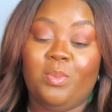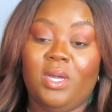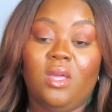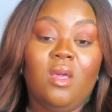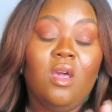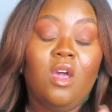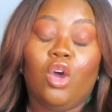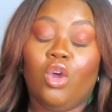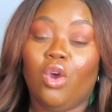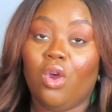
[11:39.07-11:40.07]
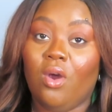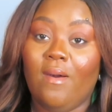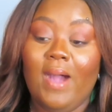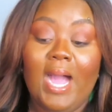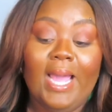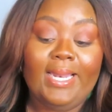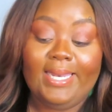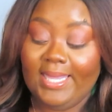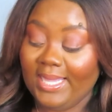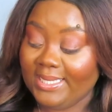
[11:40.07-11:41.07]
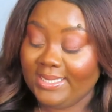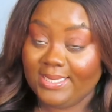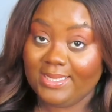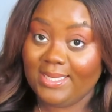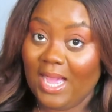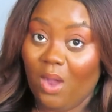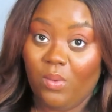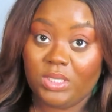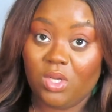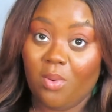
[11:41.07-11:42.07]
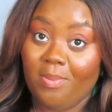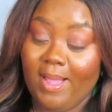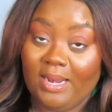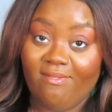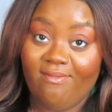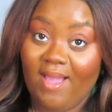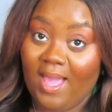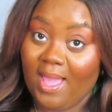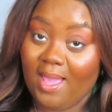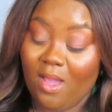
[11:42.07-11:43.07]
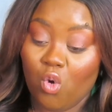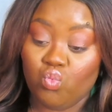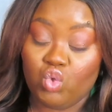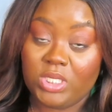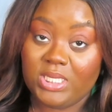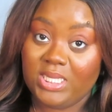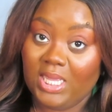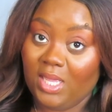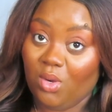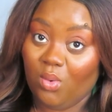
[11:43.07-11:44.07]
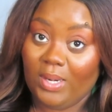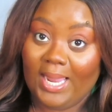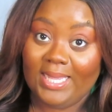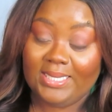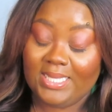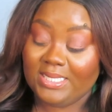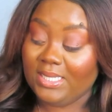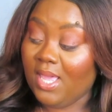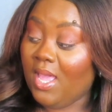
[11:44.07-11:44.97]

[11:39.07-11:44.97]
But girl, this I wasn't gonna probably find on sale like this.